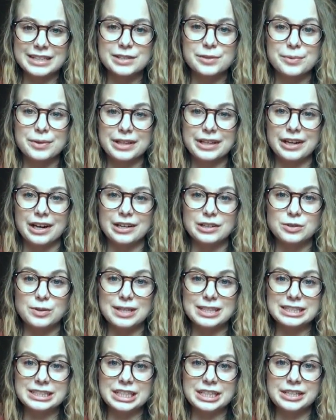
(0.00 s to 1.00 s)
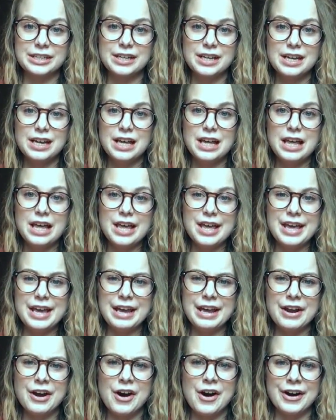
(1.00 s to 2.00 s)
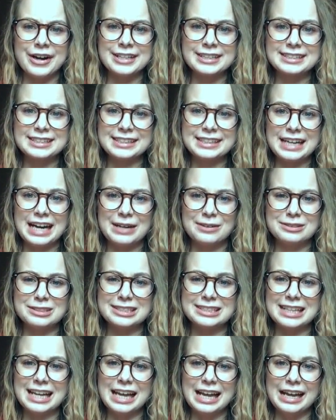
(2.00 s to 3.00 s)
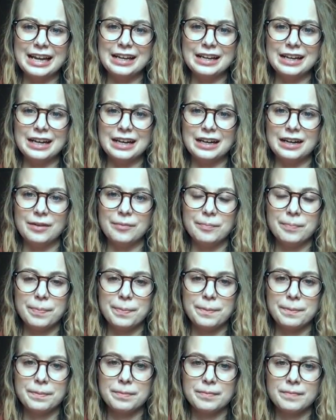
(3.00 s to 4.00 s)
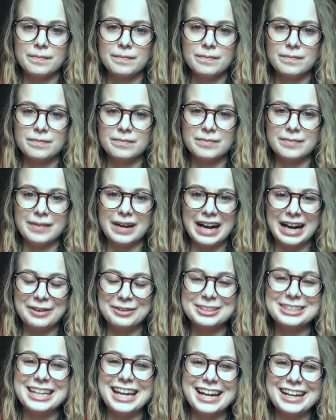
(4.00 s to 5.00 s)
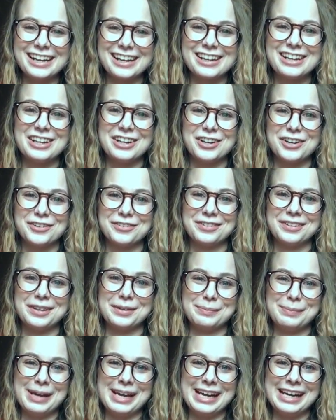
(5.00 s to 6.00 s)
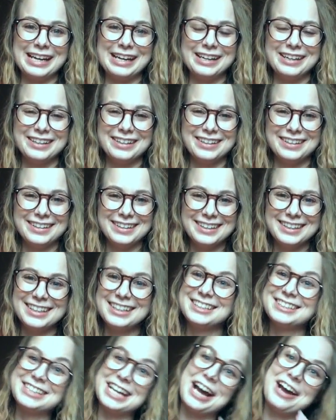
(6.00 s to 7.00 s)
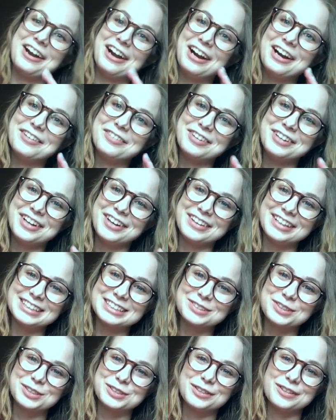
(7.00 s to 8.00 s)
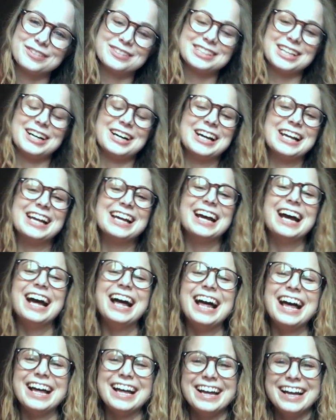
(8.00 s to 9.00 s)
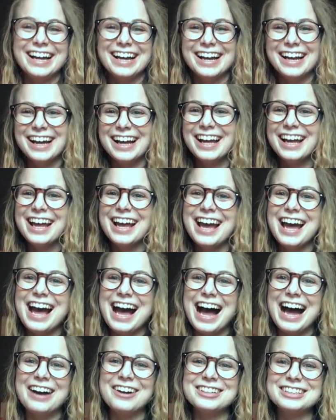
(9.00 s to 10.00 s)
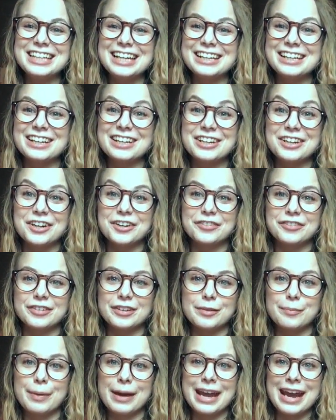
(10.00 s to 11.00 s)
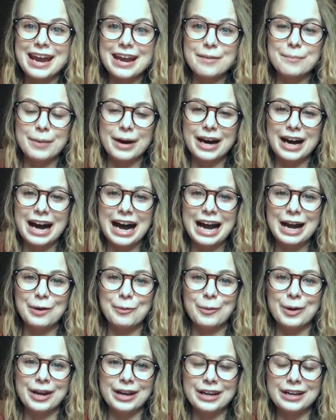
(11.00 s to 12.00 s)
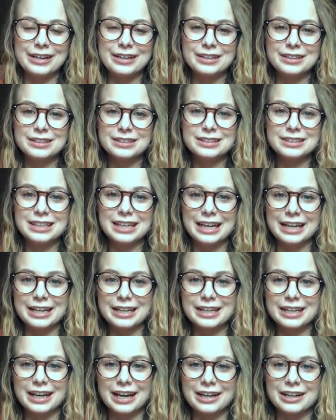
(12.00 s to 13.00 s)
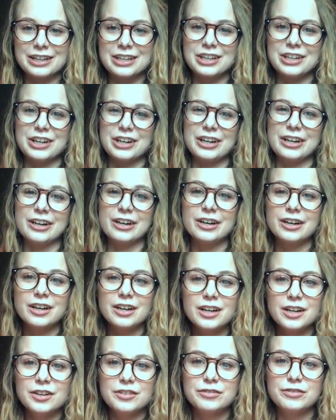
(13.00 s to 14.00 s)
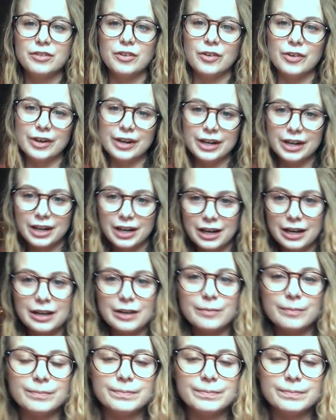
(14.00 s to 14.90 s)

That's a really hard question. And honestly, I would say I would take a cure for the pain. Shout out if you know that Switchfoot song. I would take a cure for the pain, but I wouldn't take a cure for